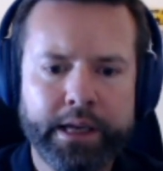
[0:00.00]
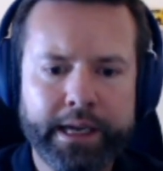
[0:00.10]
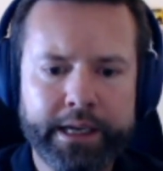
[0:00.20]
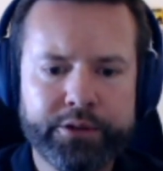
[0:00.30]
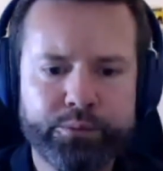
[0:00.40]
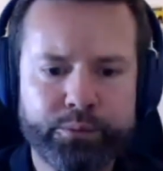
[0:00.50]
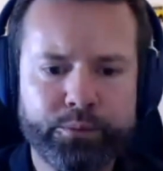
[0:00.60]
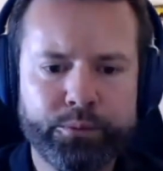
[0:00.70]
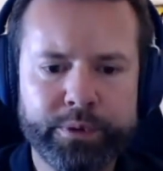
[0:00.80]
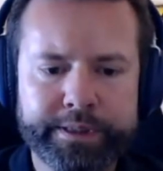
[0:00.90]
And
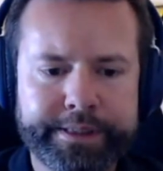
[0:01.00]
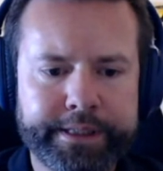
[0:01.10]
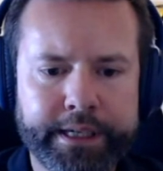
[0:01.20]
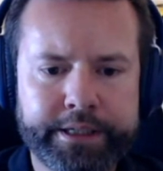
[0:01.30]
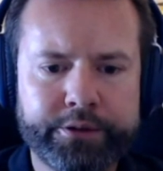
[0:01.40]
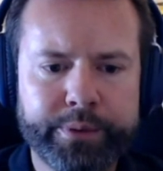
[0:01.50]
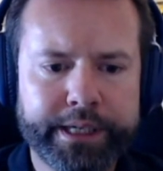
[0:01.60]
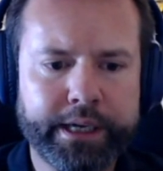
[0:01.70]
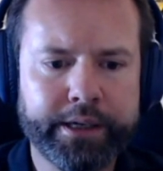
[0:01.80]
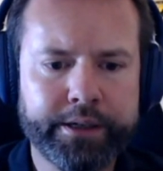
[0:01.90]
we'll see later we
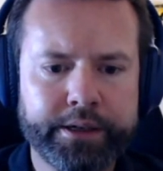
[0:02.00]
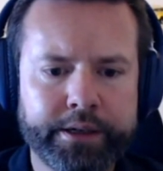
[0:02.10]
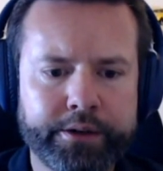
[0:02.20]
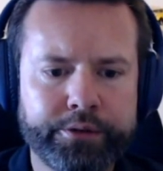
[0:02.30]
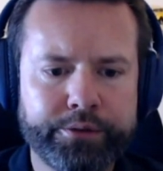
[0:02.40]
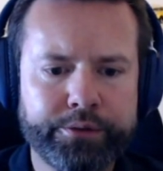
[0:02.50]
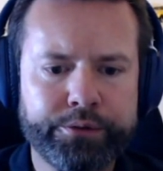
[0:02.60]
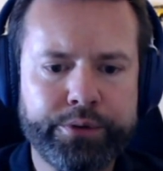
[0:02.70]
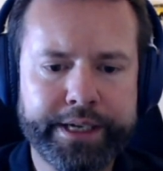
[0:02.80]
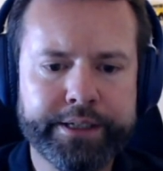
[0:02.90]
can
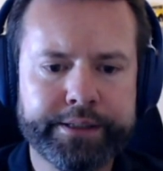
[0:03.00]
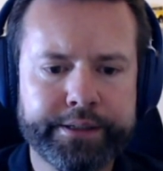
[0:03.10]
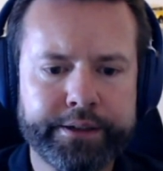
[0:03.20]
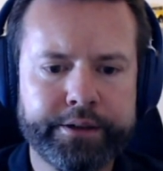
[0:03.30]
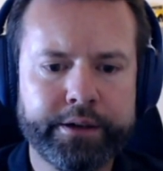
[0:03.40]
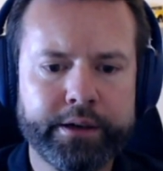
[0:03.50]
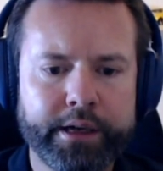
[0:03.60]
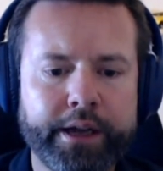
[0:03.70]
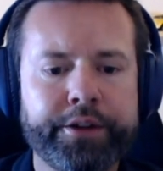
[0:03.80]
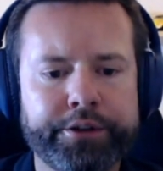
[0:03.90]
register
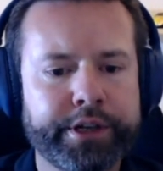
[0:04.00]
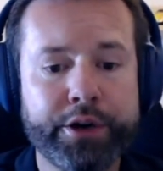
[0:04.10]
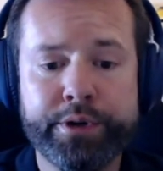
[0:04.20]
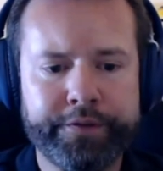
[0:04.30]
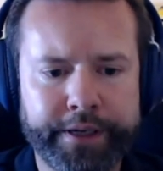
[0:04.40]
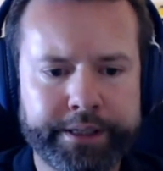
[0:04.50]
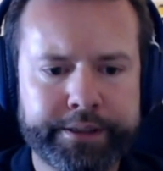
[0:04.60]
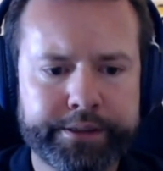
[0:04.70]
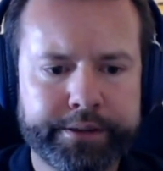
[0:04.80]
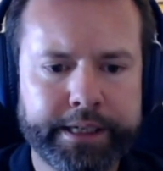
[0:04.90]
other
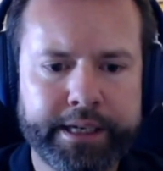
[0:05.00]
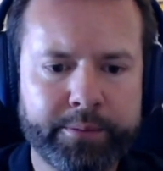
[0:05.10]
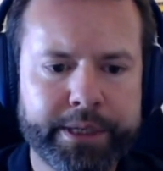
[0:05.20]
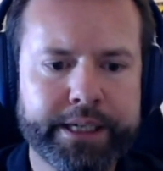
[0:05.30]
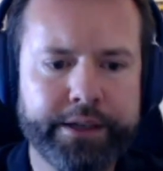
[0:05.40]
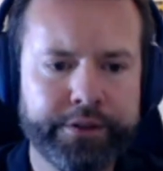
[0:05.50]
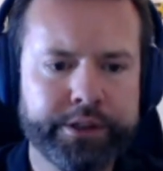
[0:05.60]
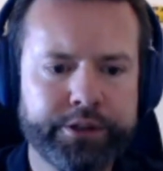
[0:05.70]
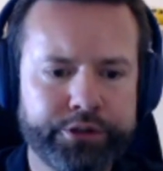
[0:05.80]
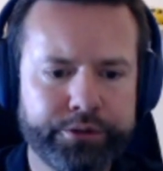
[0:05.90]
co-effects that can be
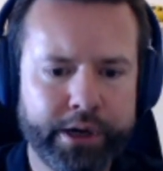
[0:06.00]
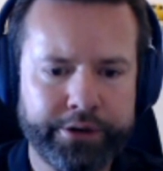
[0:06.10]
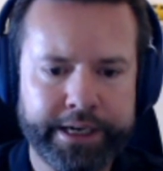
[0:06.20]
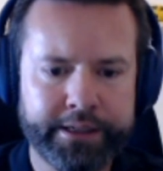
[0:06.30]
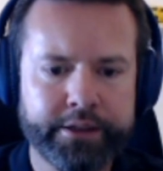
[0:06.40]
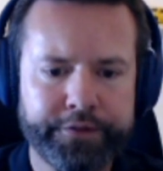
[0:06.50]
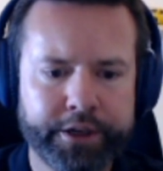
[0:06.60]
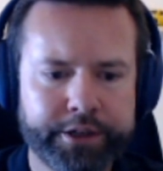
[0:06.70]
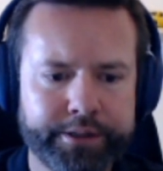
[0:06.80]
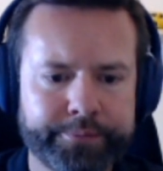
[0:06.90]
given to our handler
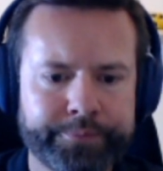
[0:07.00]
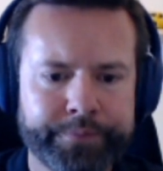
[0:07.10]
function,